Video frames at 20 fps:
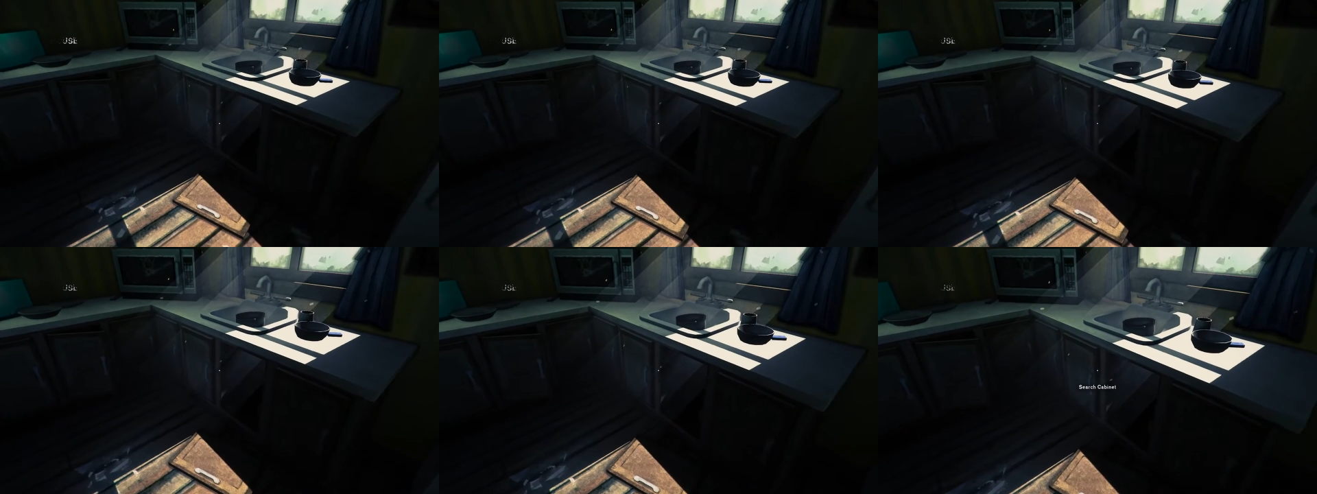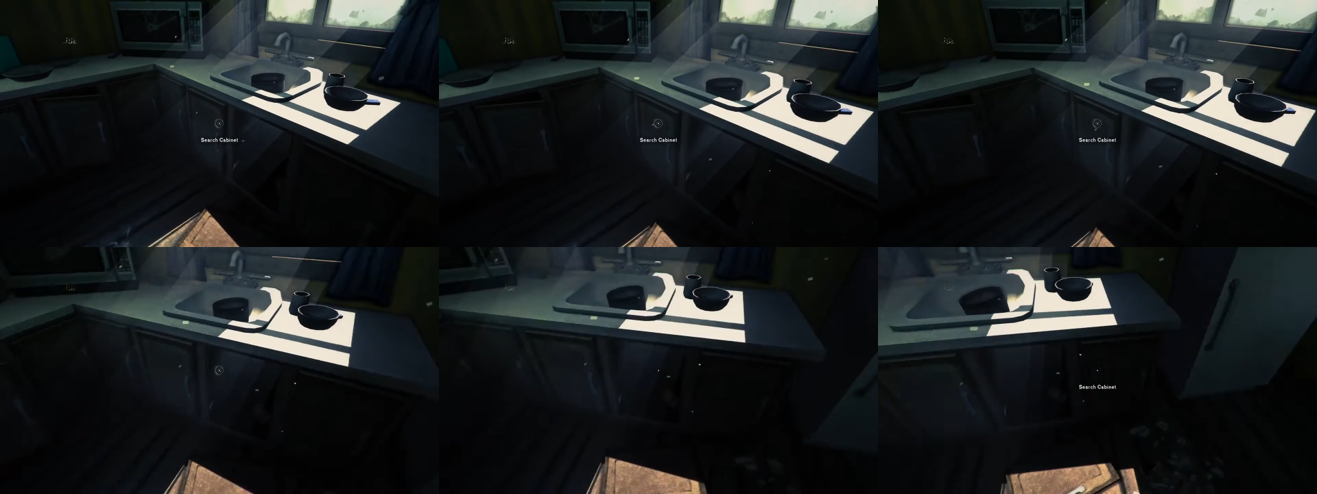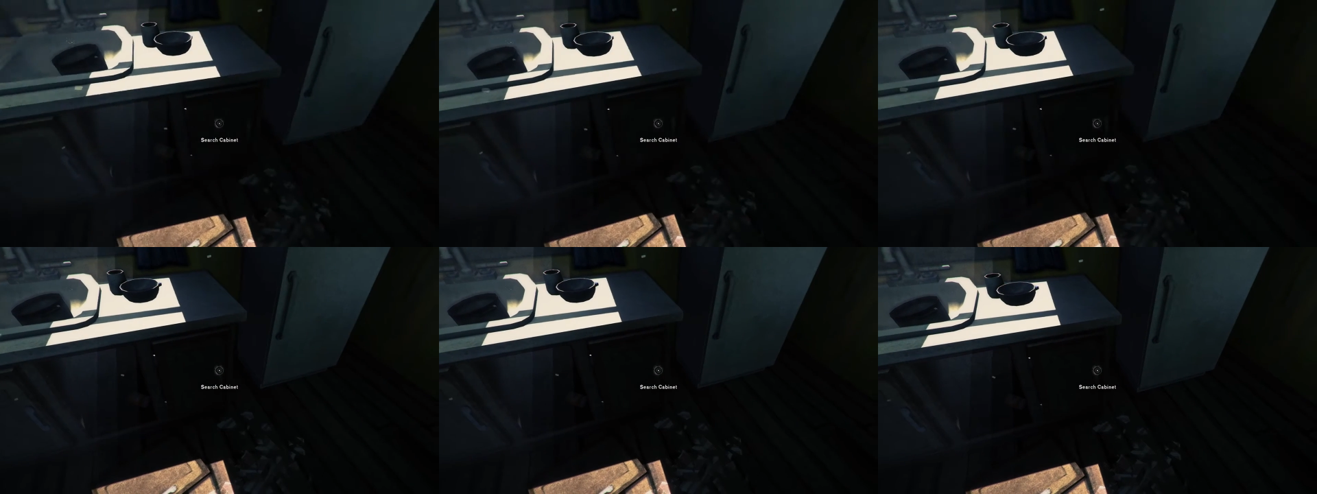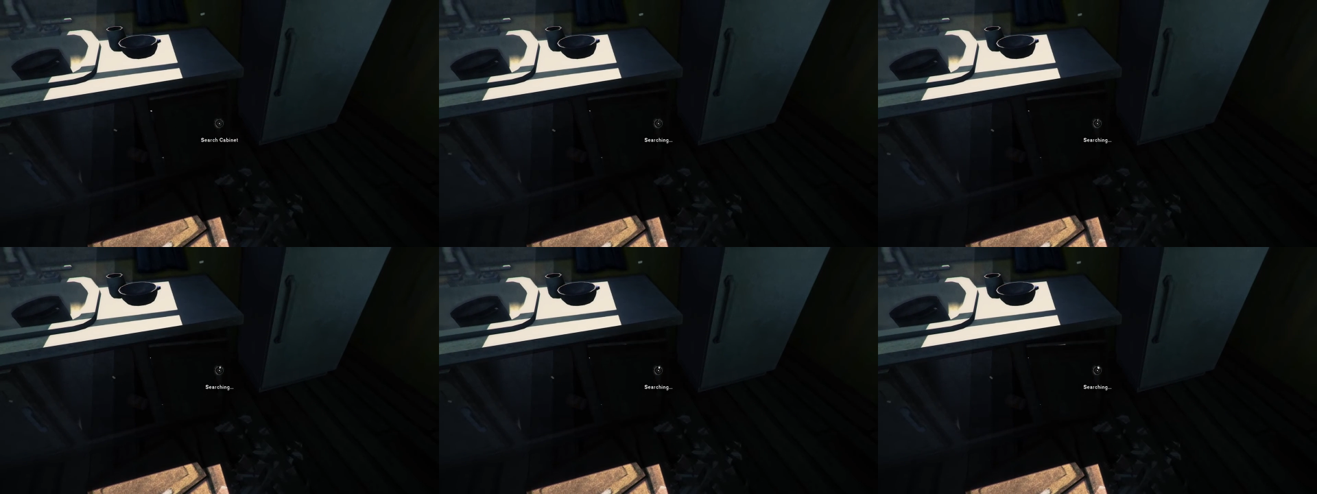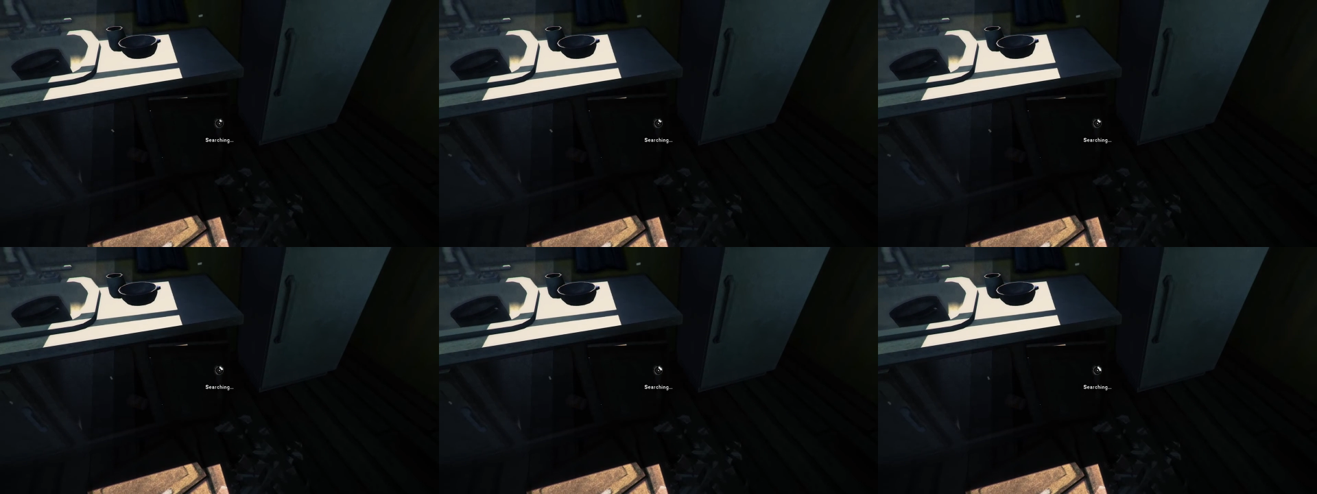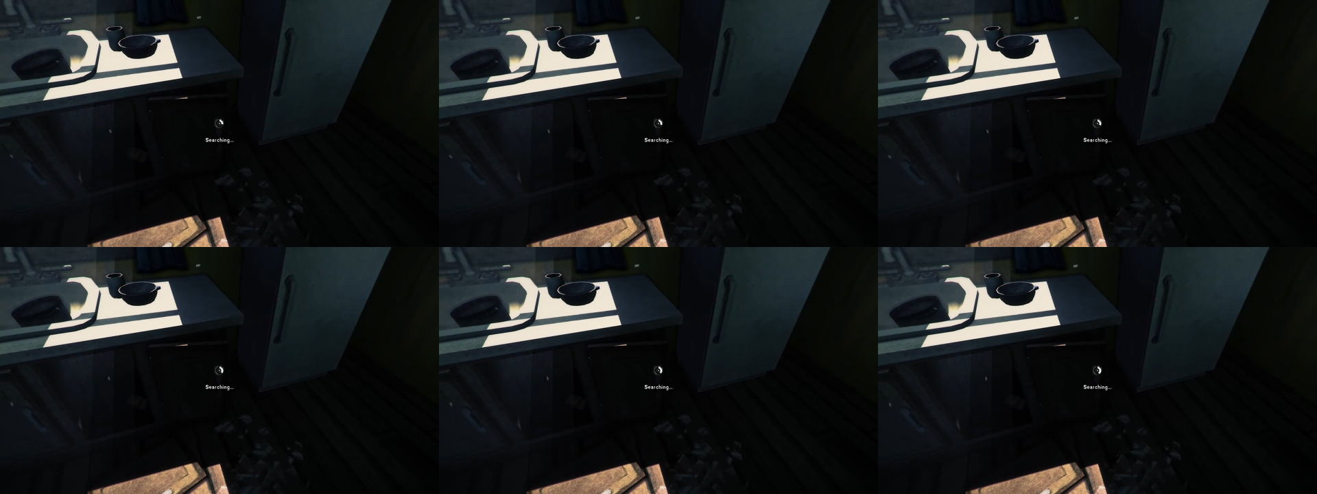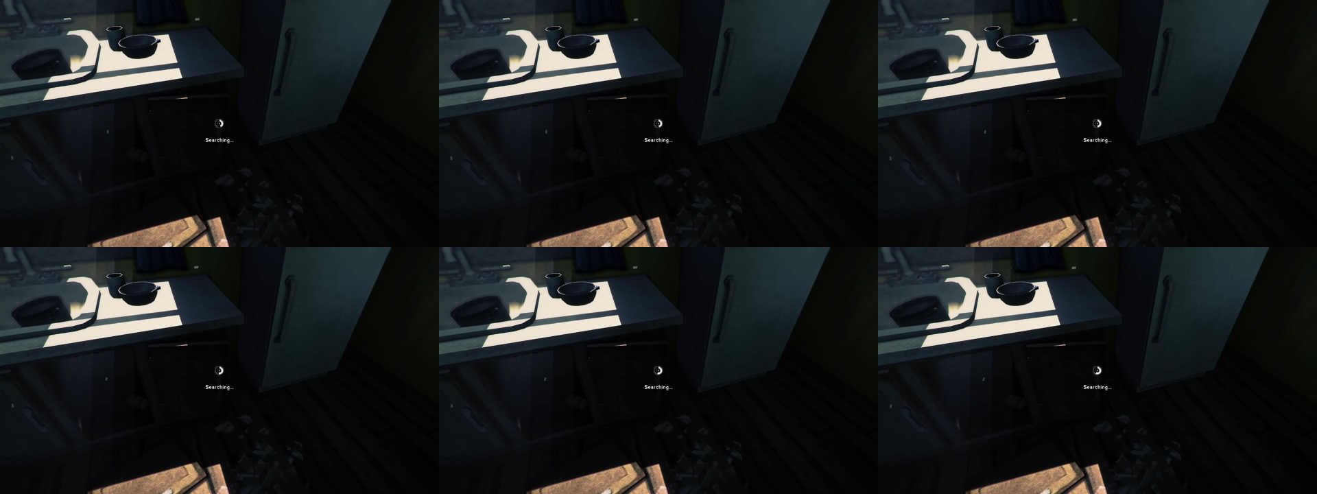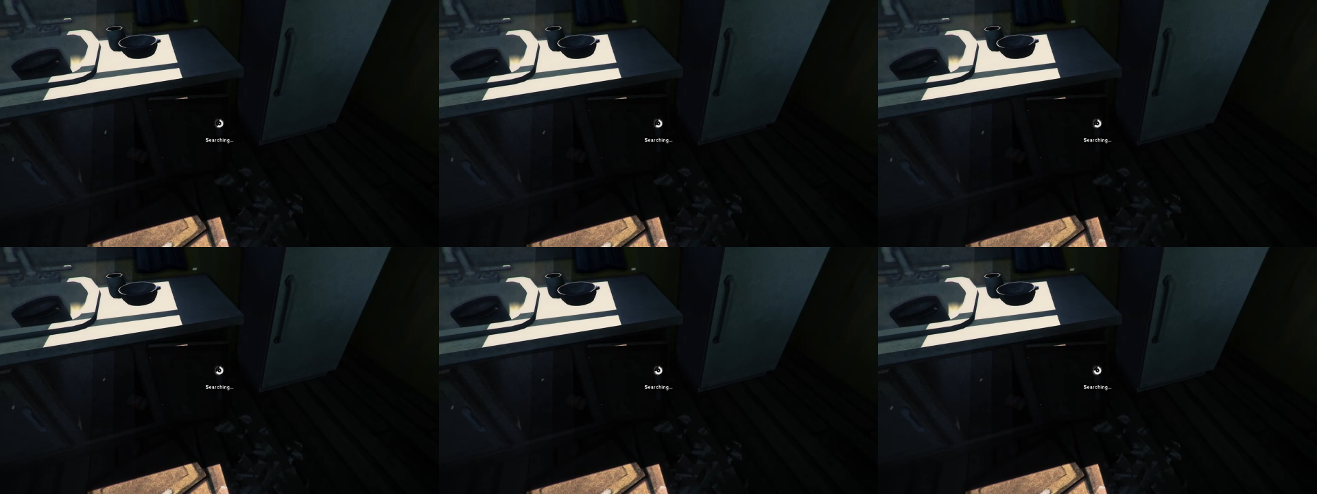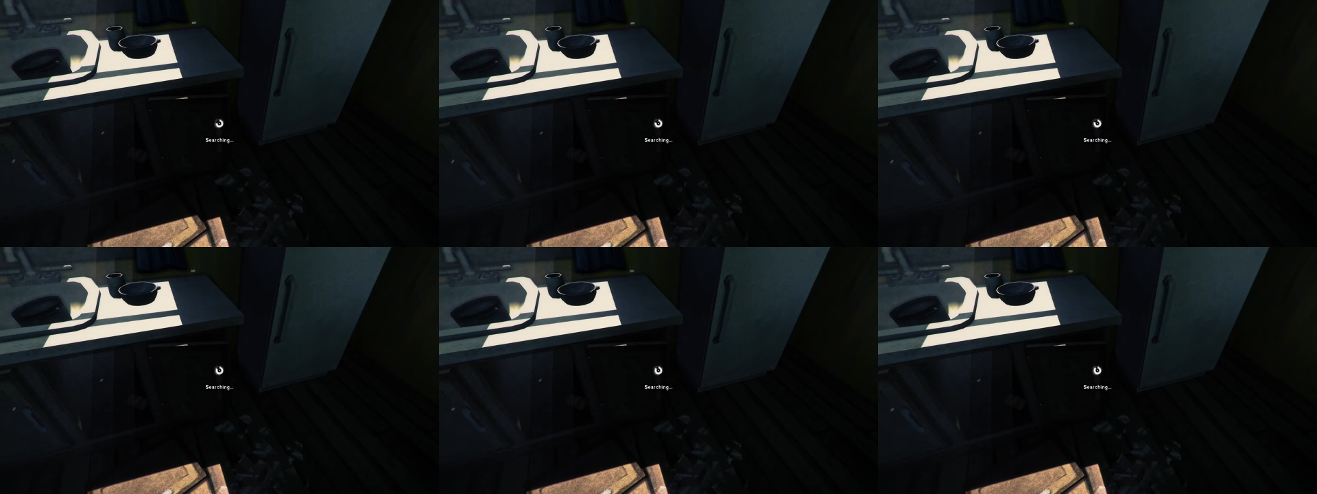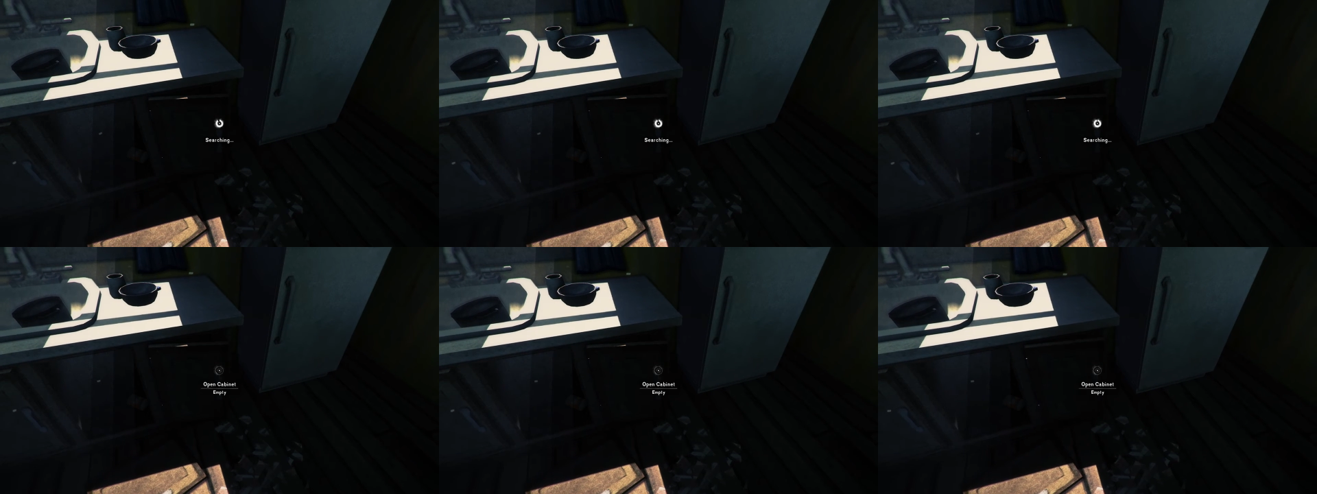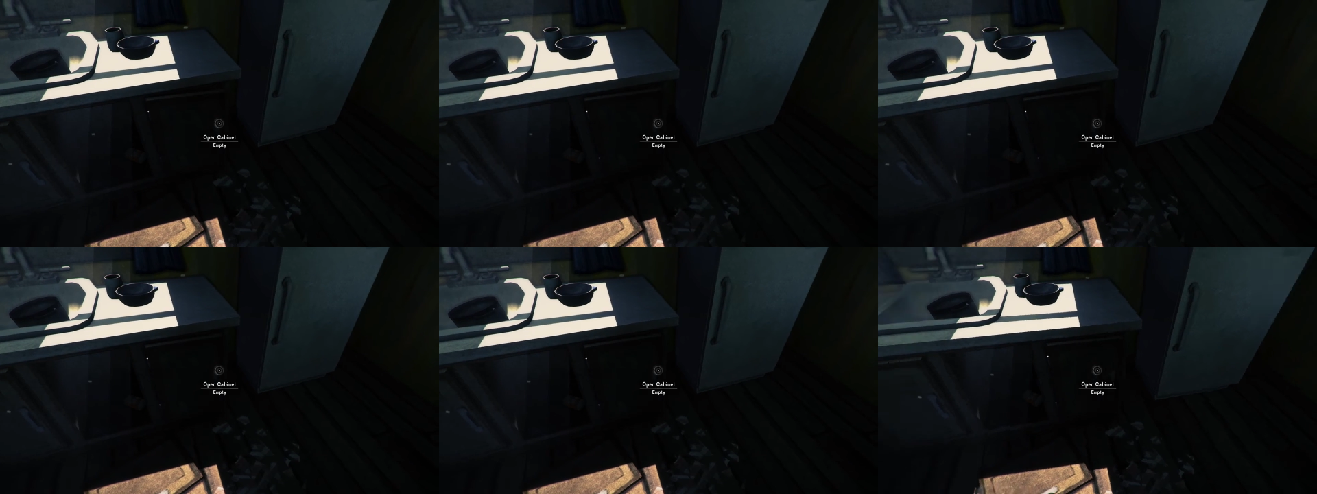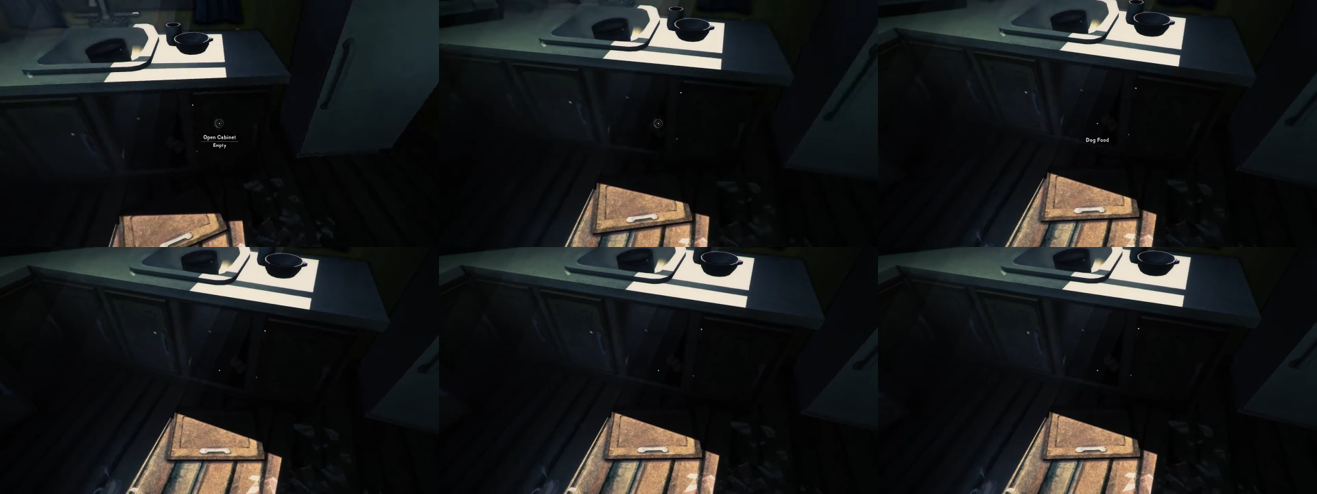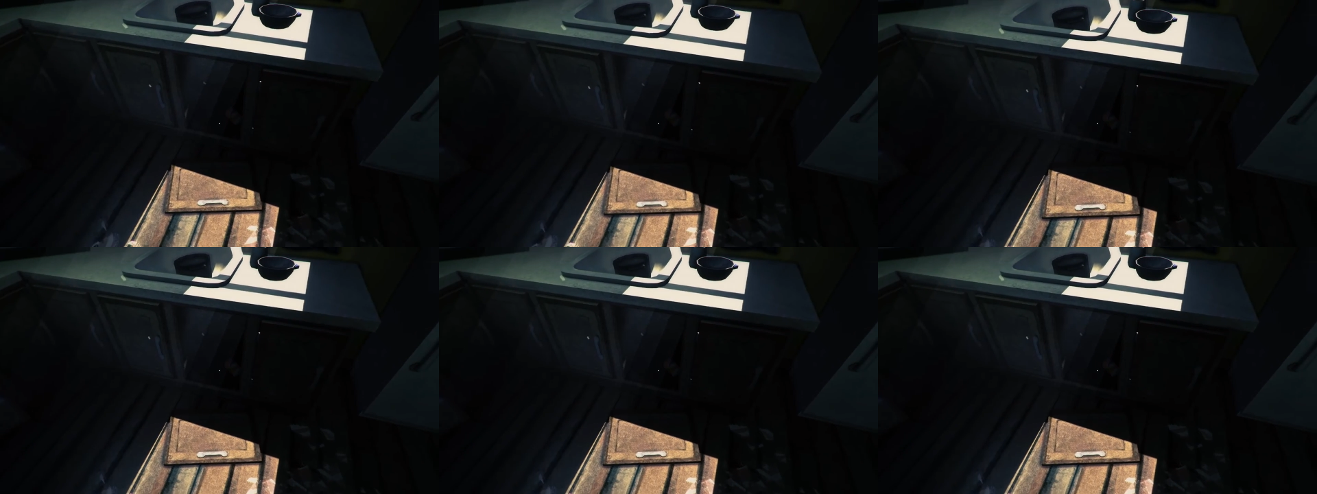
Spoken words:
(no speaker visible)